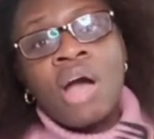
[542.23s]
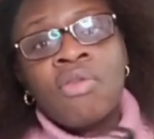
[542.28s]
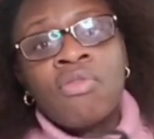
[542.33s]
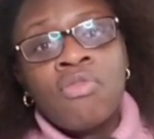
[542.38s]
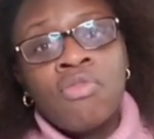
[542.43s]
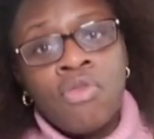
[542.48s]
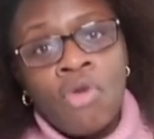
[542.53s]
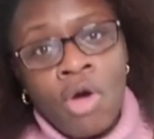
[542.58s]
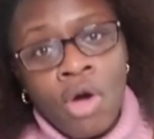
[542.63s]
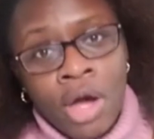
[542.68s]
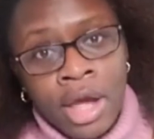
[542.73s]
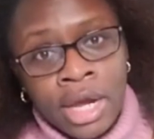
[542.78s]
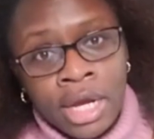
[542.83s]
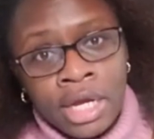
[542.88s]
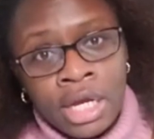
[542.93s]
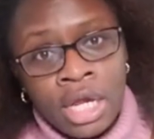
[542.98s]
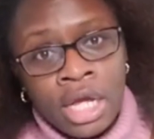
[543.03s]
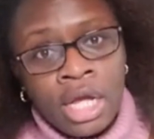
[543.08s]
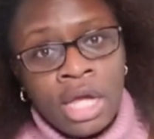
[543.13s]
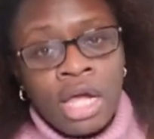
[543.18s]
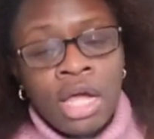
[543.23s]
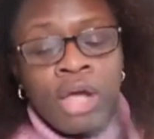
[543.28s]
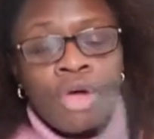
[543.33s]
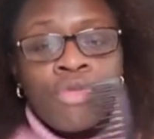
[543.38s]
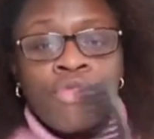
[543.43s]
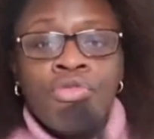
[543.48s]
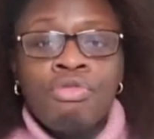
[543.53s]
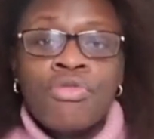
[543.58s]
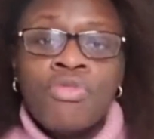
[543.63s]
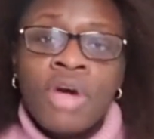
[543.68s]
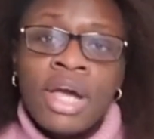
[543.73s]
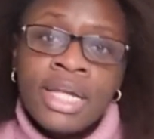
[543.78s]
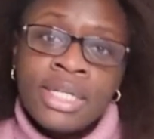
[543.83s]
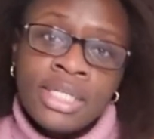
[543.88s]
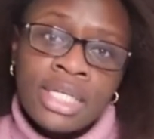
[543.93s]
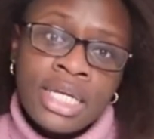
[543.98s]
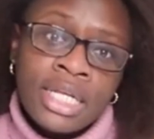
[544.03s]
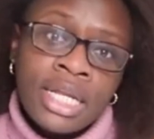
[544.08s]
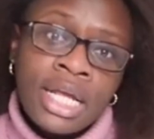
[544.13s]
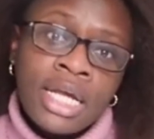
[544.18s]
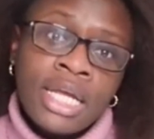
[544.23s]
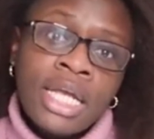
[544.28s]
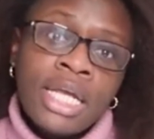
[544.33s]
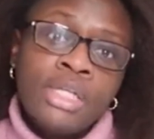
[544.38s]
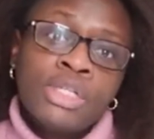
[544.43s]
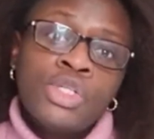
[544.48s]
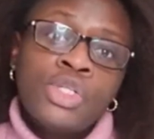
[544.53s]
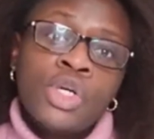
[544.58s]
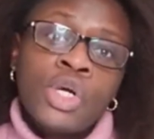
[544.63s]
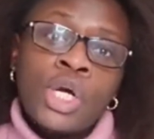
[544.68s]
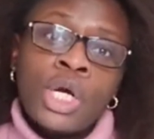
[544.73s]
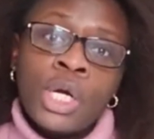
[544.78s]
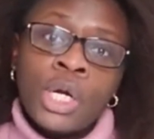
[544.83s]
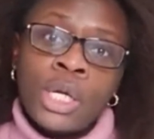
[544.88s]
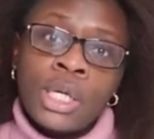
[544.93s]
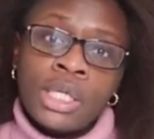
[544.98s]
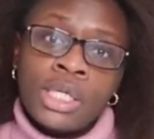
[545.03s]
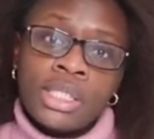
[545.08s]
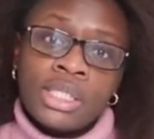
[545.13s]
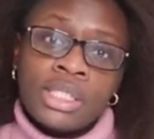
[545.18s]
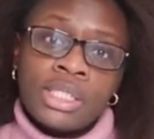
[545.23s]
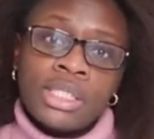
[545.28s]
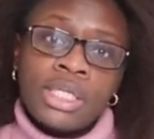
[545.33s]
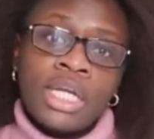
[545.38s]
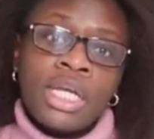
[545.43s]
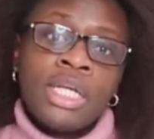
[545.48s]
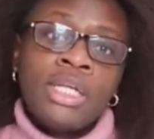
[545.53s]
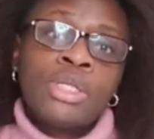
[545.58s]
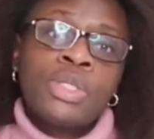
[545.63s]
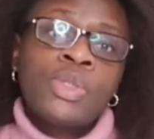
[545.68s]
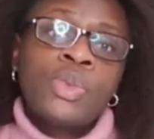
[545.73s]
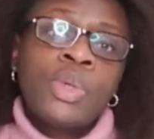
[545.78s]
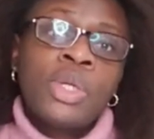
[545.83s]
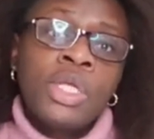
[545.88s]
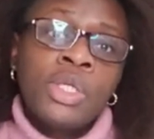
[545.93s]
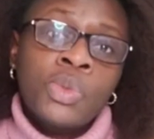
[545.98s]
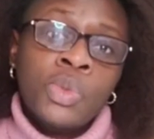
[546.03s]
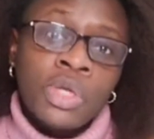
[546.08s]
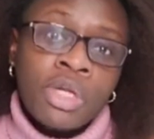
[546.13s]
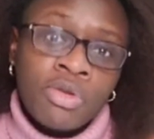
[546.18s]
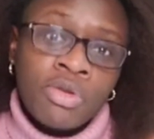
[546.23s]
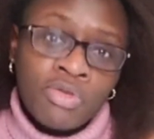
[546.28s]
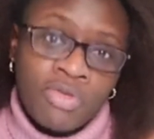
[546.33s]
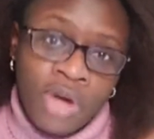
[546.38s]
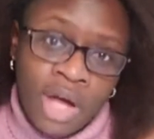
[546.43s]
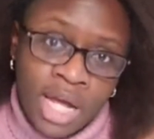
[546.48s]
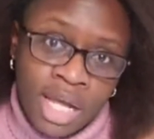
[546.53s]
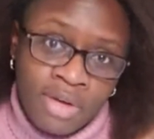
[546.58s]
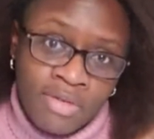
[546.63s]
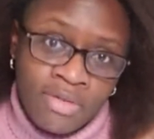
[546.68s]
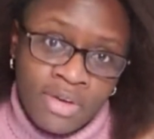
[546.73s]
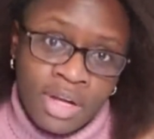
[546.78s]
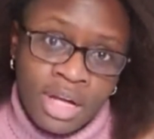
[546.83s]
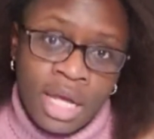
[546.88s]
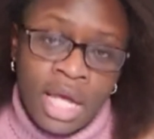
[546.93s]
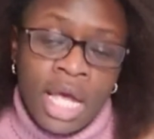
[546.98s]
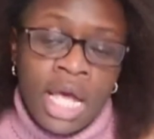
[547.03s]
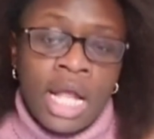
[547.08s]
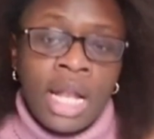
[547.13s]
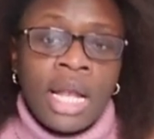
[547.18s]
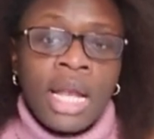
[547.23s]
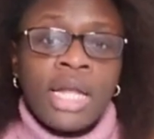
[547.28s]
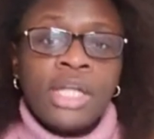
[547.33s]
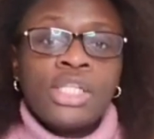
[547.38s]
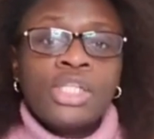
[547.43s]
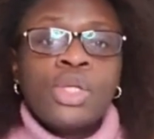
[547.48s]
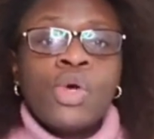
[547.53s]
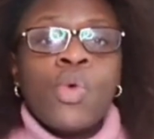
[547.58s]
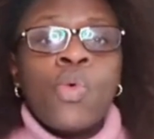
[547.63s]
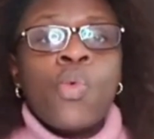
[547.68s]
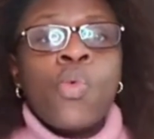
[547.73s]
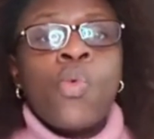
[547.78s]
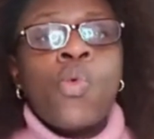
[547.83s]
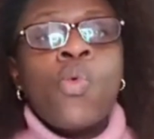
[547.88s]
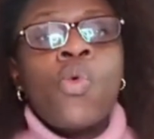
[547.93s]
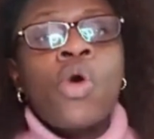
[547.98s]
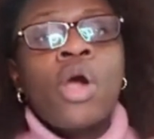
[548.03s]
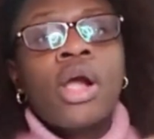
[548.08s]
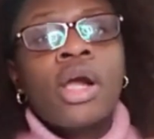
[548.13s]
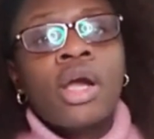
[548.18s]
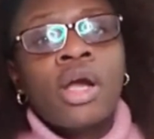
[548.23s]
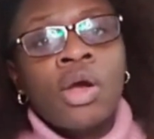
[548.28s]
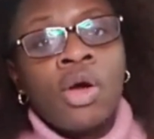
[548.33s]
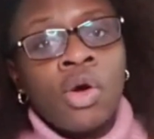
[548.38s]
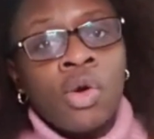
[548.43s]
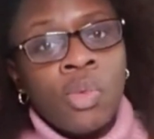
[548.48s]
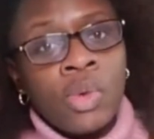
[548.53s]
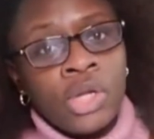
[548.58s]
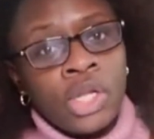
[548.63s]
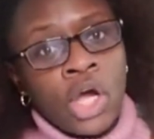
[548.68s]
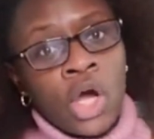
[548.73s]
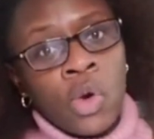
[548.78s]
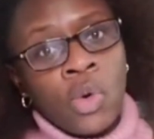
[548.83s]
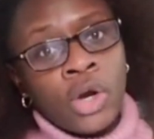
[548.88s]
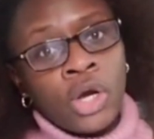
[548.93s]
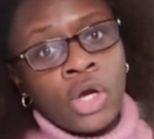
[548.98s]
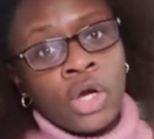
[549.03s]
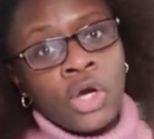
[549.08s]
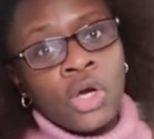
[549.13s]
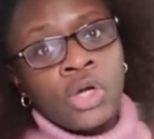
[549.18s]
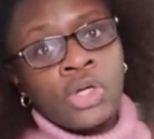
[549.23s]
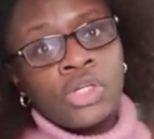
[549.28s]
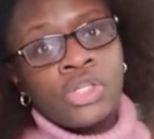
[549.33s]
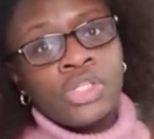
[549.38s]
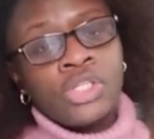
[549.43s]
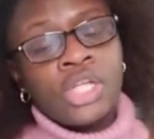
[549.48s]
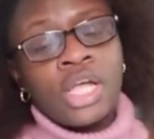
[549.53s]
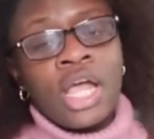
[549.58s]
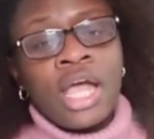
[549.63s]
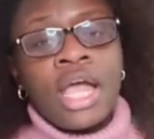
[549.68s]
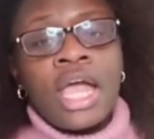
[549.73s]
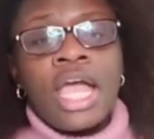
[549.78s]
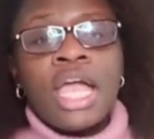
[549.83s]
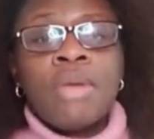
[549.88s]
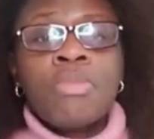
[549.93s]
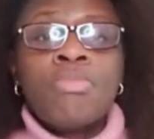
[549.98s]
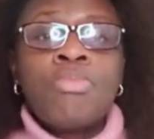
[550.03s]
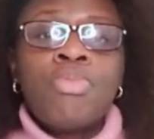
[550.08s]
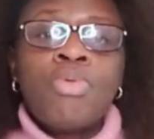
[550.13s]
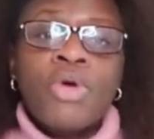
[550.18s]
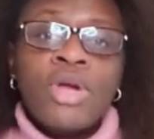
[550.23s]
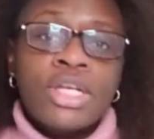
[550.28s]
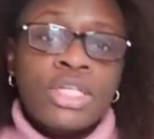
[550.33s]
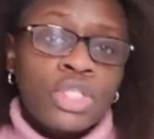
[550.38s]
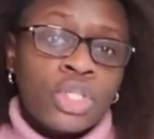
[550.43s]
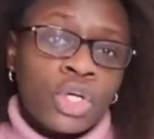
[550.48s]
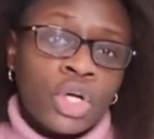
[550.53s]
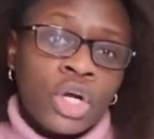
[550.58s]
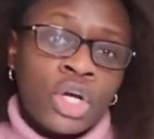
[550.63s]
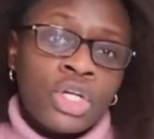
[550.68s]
avoid fighting against your curls in 2025. Let's work with our curls. Embrace the